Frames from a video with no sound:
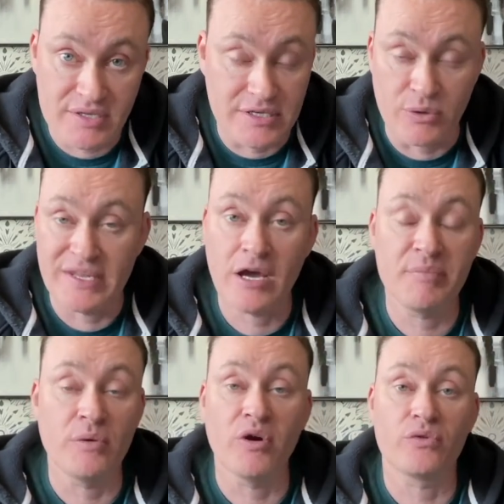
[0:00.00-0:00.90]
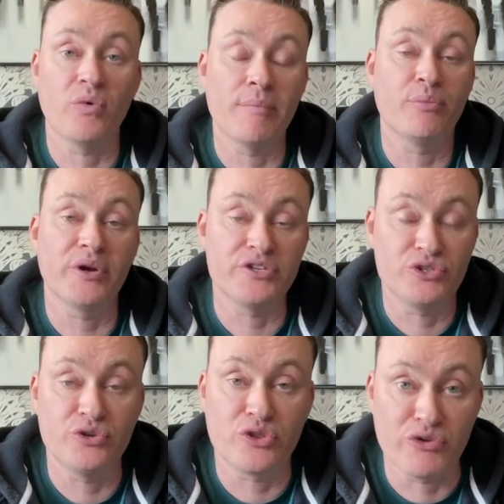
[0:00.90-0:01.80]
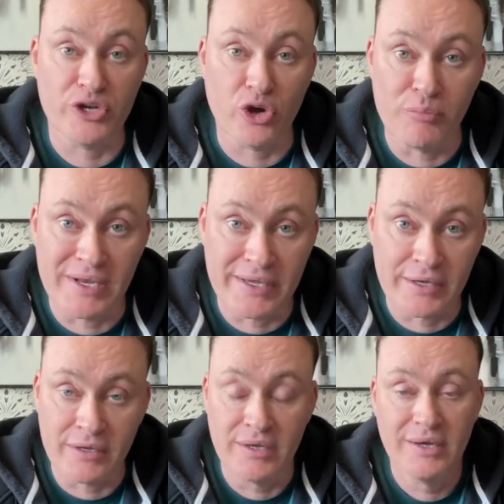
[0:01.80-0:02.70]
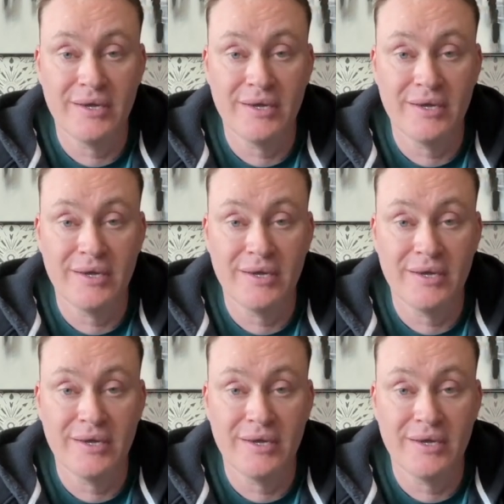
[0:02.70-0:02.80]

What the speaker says: it would now be worth 1.230 million.